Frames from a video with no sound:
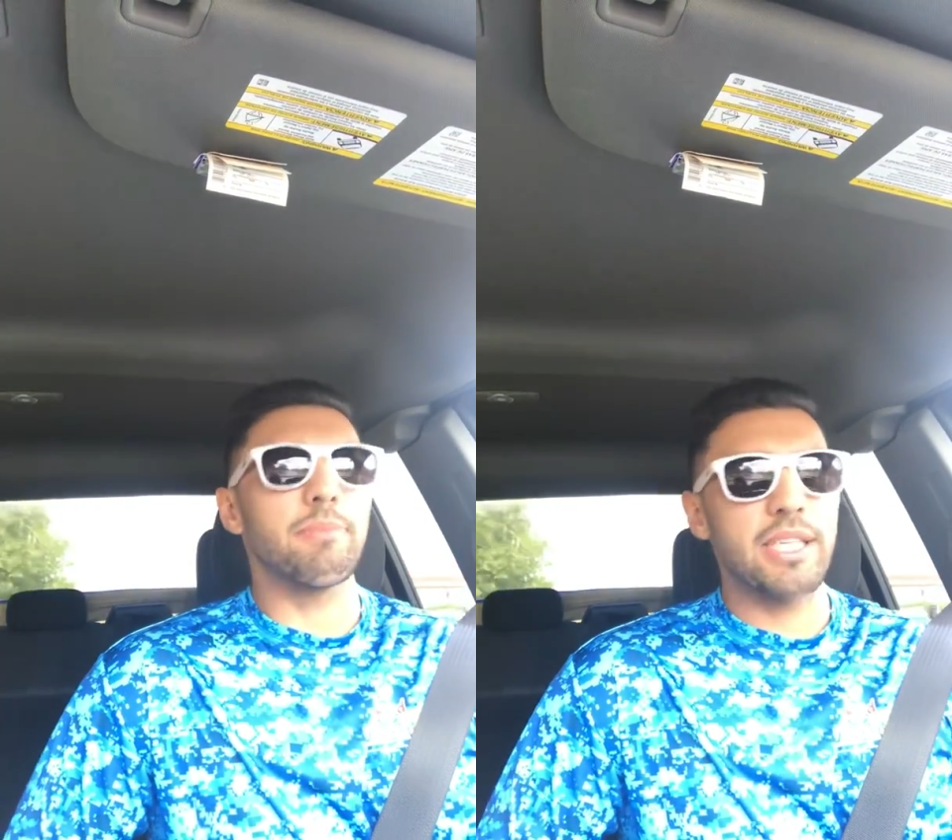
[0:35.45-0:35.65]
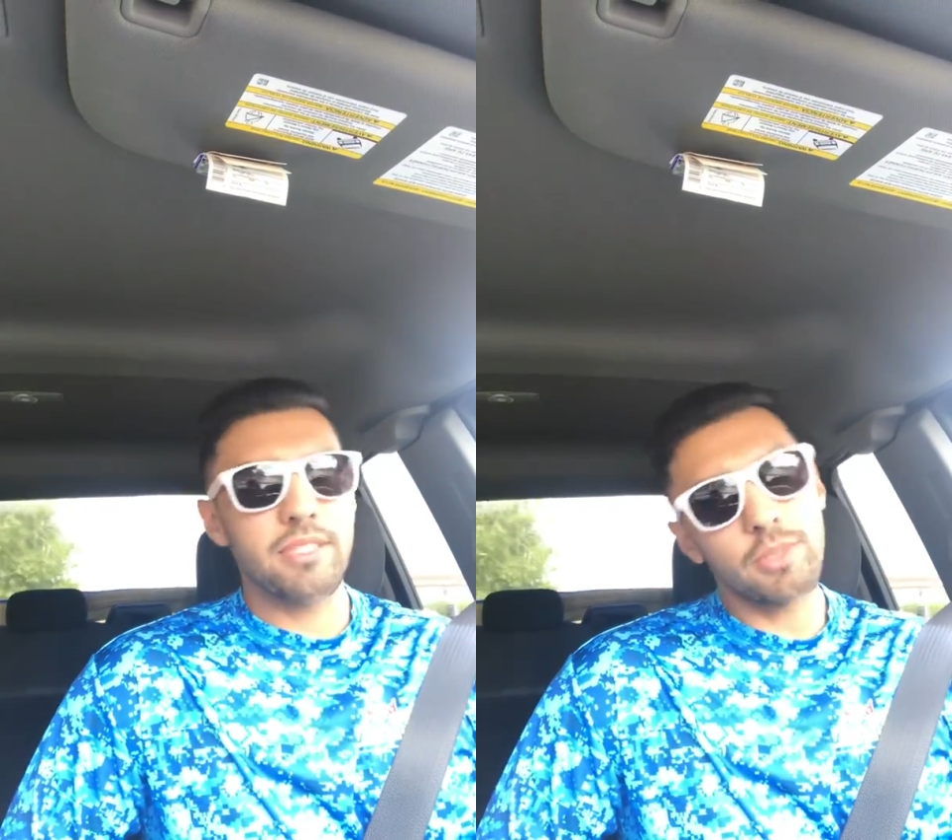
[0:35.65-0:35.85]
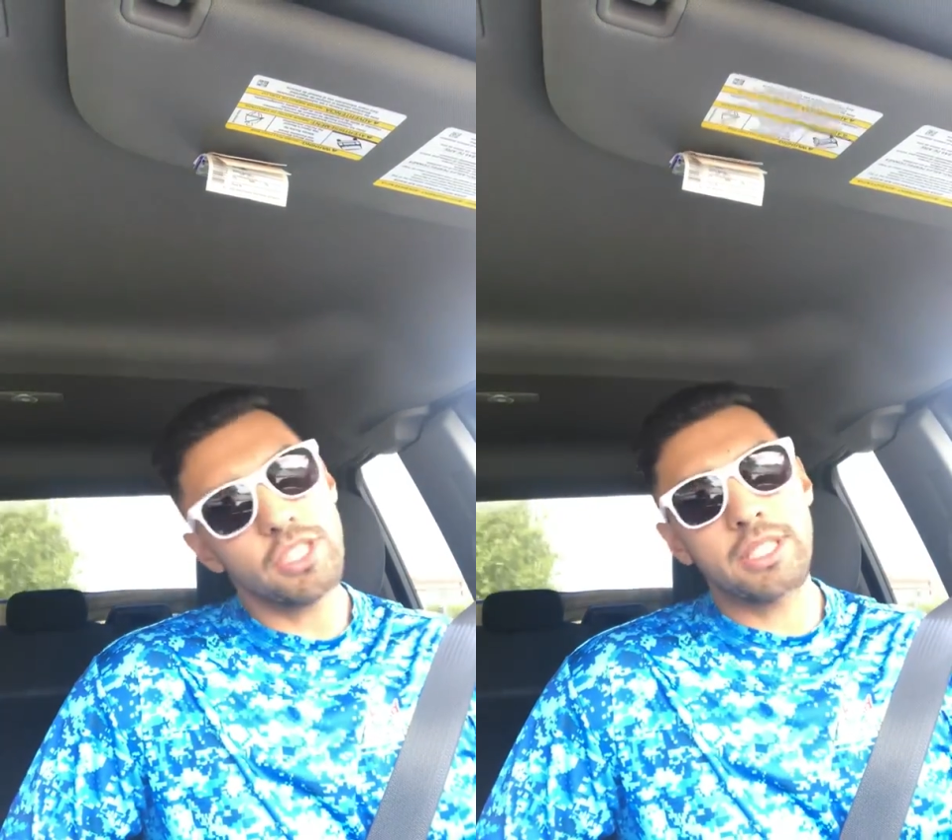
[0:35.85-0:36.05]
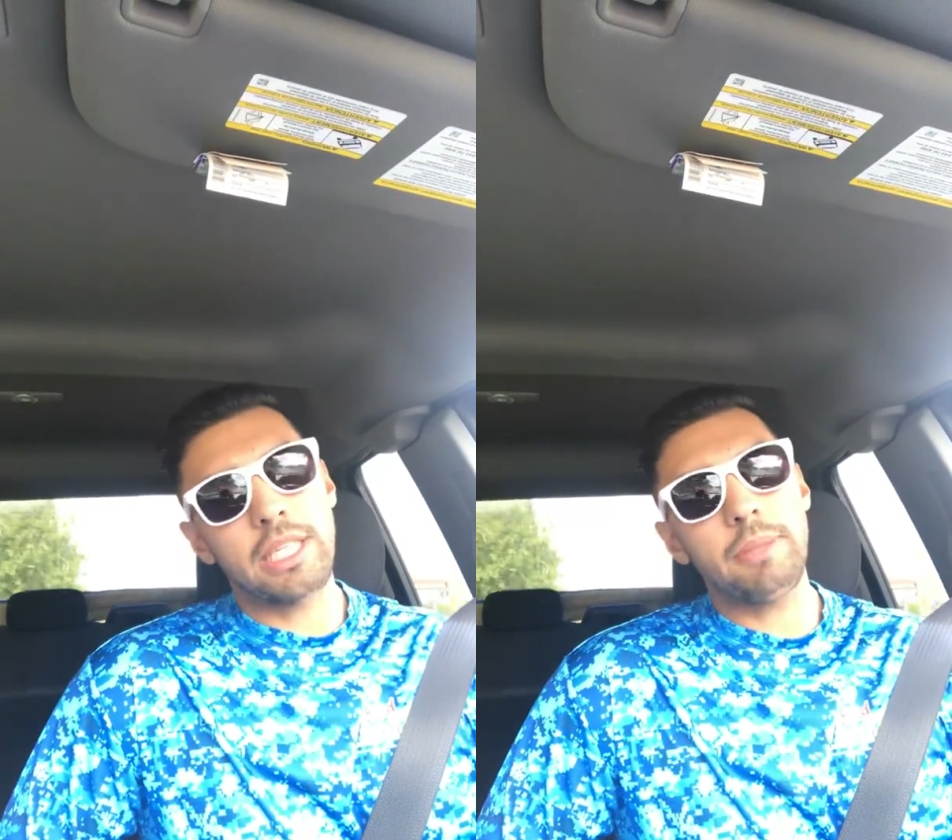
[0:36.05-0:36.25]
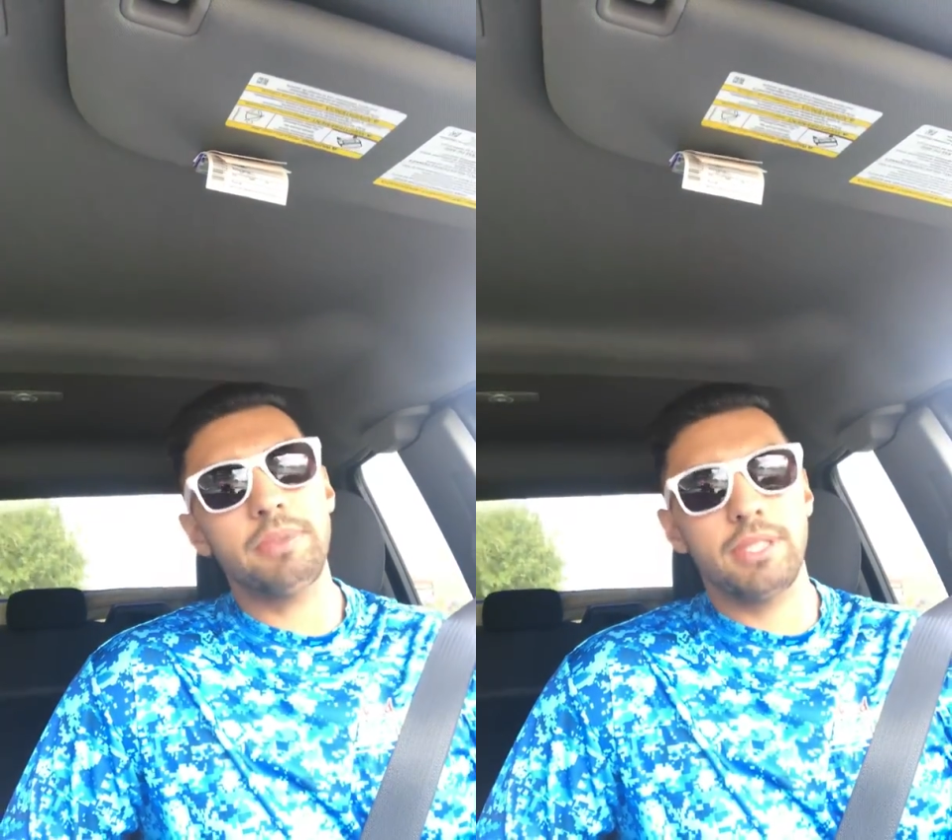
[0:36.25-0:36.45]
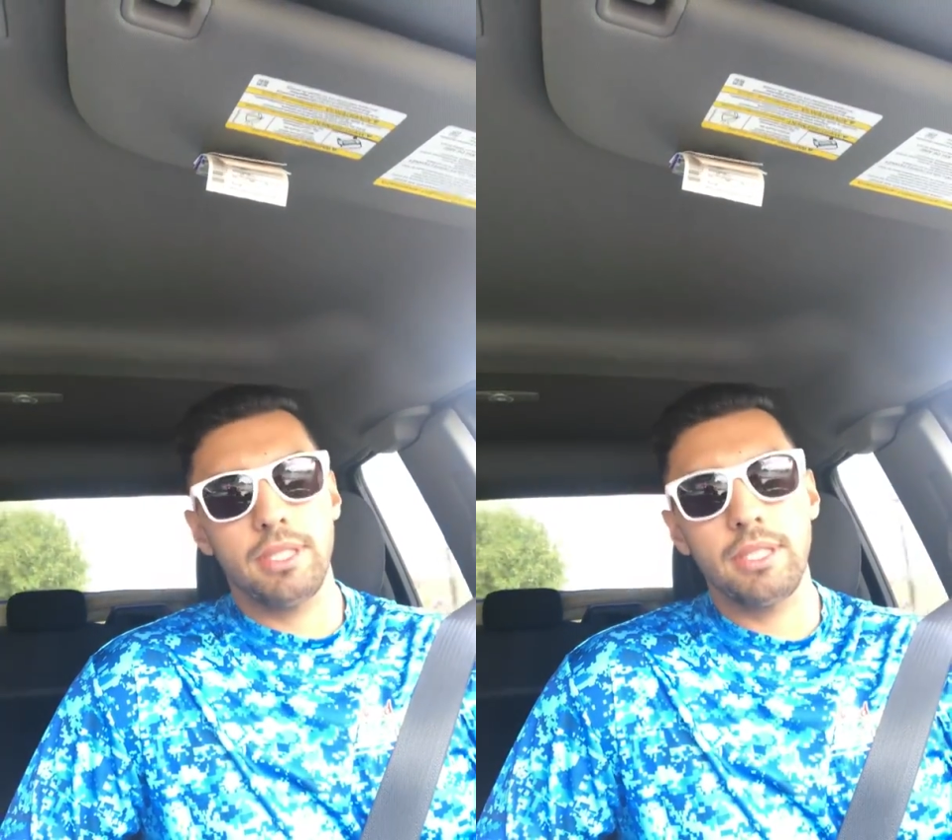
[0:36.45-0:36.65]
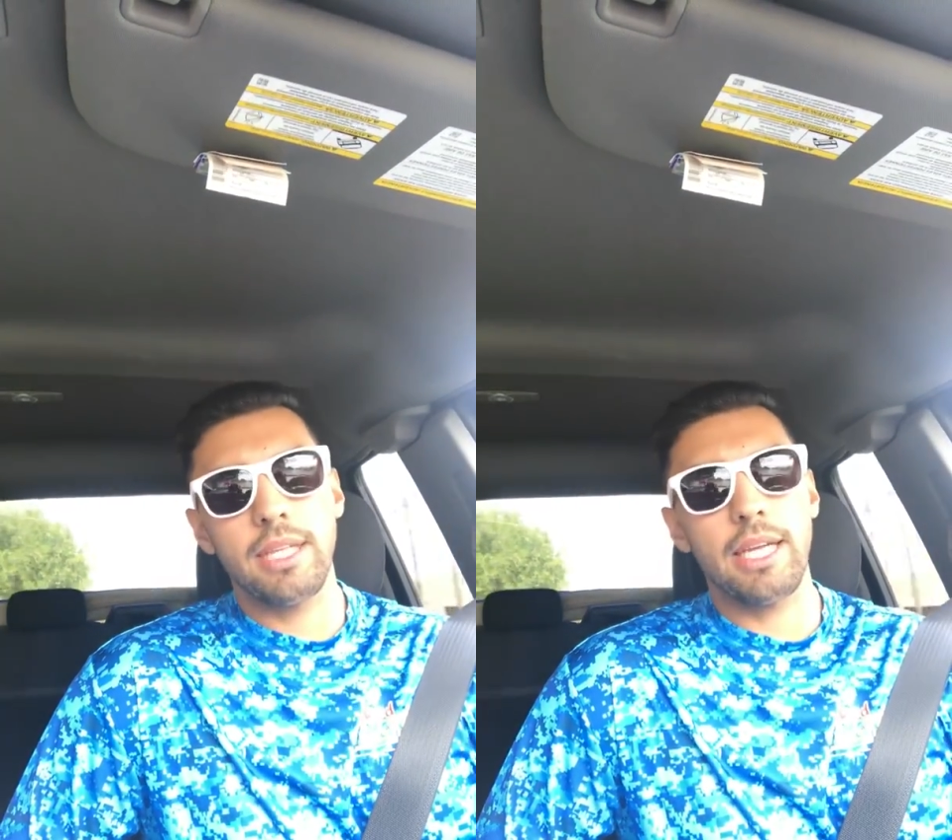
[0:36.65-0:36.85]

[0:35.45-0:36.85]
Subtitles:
made some good tips.